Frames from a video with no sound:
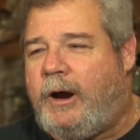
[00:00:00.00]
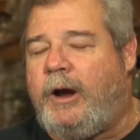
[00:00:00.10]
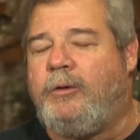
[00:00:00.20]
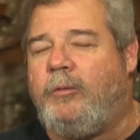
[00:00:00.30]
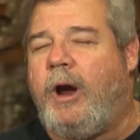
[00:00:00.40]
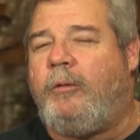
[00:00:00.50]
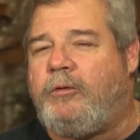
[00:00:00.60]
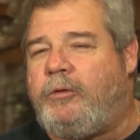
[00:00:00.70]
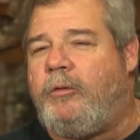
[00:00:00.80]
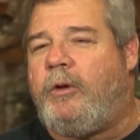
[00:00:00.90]
I knew what I
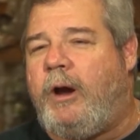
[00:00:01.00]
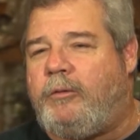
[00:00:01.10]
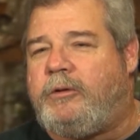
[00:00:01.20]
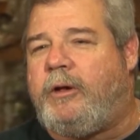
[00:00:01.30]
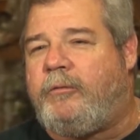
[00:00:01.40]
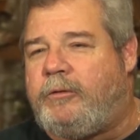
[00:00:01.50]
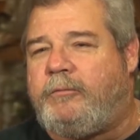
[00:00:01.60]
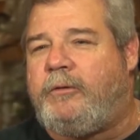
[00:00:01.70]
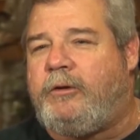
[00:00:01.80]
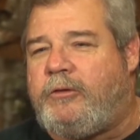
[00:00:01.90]
was doing. I was
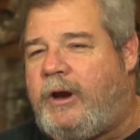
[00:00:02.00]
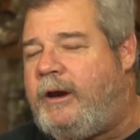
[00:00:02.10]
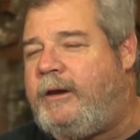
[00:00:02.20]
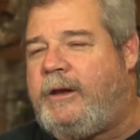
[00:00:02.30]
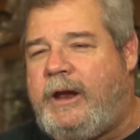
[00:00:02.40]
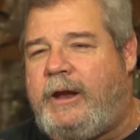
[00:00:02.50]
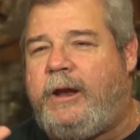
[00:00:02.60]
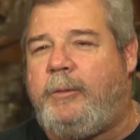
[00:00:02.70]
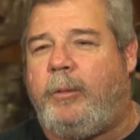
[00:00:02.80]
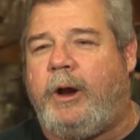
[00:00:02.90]
self-sufficient. I didn't need
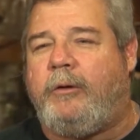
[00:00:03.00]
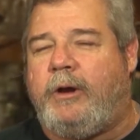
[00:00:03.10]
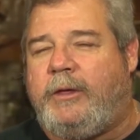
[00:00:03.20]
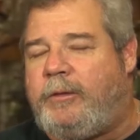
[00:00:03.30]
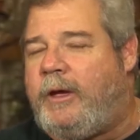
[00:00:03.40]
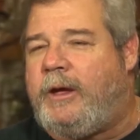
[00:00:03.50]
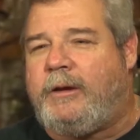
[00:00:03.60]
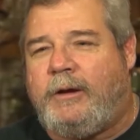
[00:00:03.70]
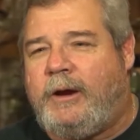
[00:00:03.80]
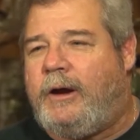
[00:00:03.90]
anybody or anything,
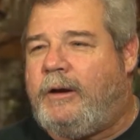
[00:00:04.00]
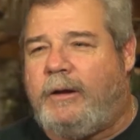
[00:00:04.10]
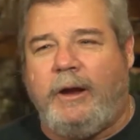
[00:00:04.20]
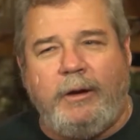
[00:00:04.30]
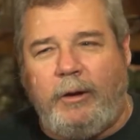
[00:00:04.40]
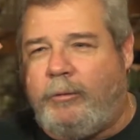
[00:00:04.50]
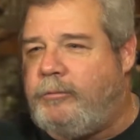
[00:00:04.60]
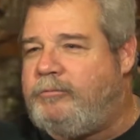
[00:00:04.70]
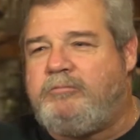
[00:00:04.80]
let alone